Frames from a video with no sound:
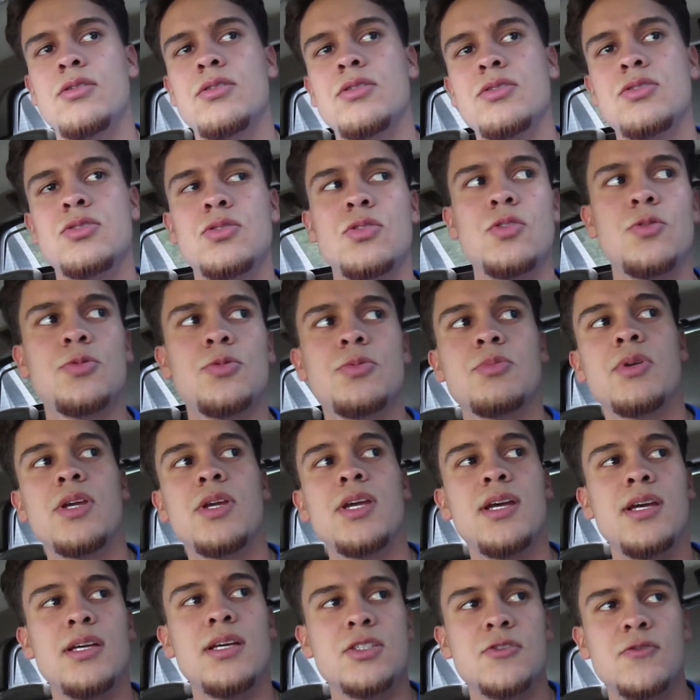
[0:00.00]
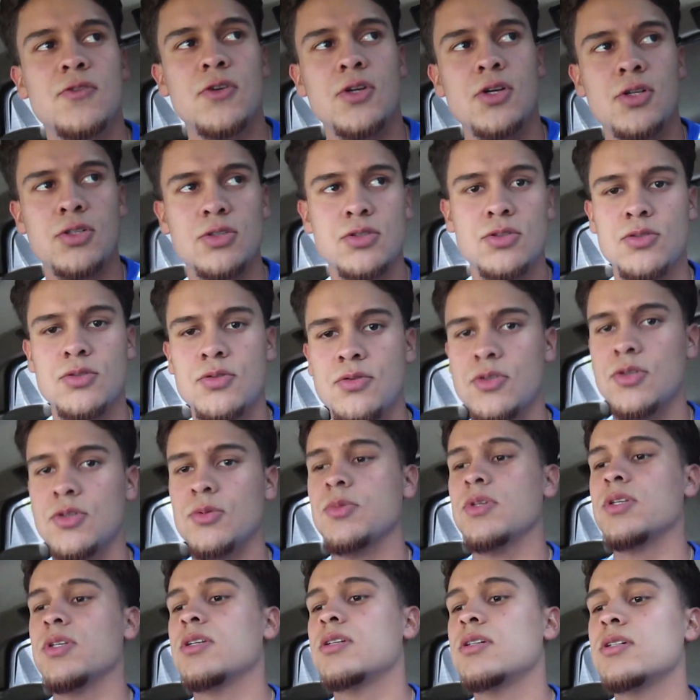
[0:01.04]
Scoop some gas first, you feel
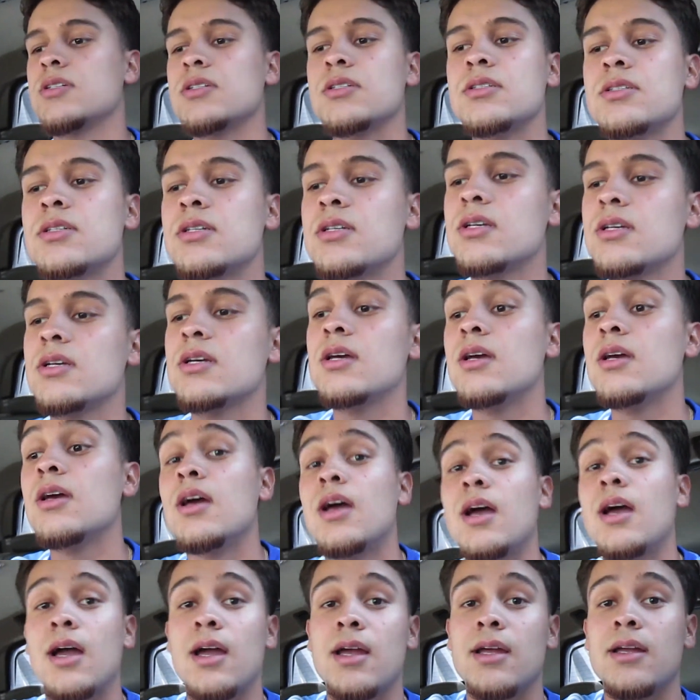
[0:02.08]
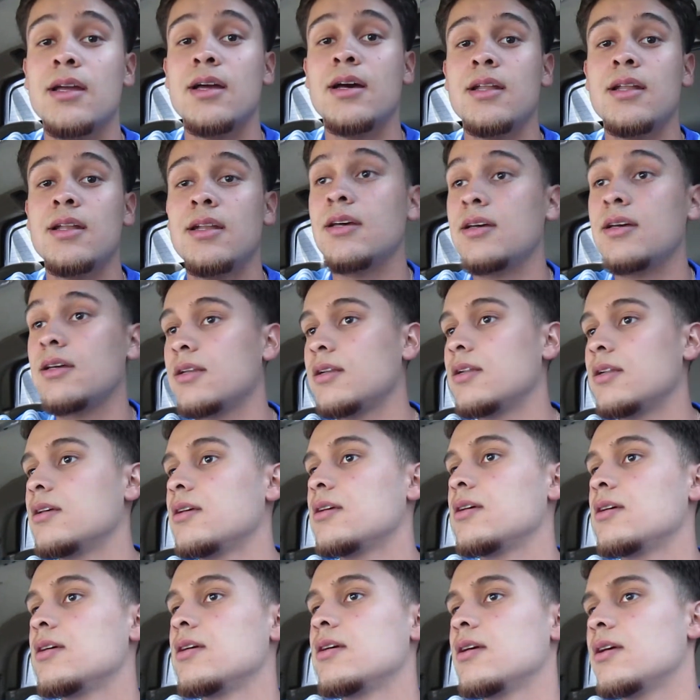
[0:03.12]
me? Cause I ain't got
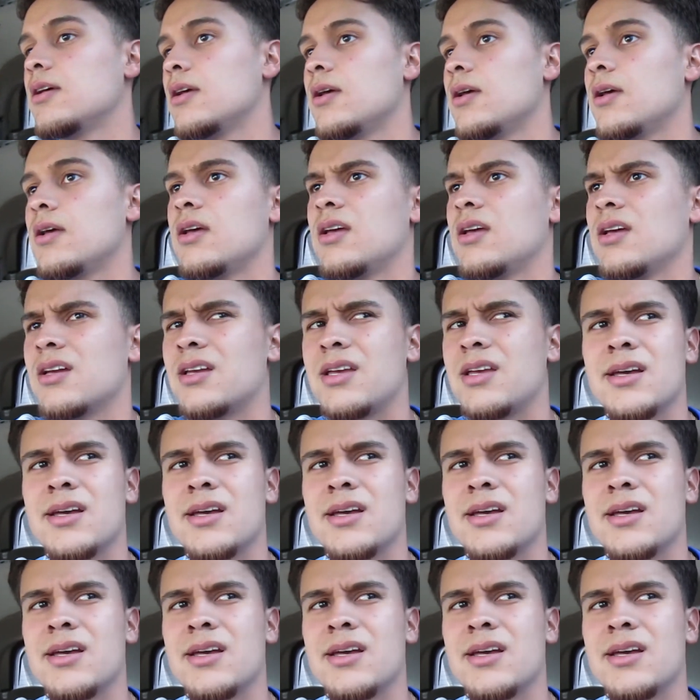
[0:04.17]
none.